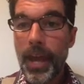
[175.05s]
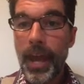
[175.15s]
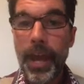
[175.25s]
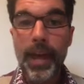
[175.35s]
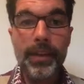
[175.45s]

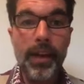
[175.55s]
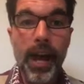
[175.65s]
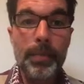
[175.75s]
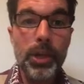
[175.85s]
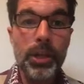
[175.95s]
and
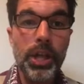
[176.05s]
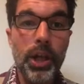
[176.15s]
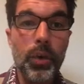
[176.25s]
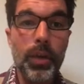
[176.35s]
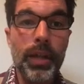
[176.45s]
I'm going to
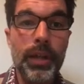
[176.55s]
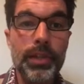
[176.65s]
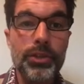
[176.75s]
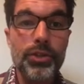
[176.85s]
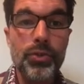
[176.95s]
go
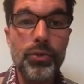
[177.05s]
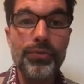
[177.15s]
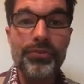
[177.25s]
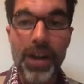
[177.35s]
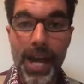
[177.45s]
into
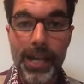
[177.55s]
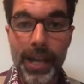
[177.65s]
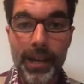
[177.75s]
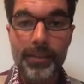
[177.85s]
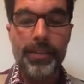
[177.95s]
Finance.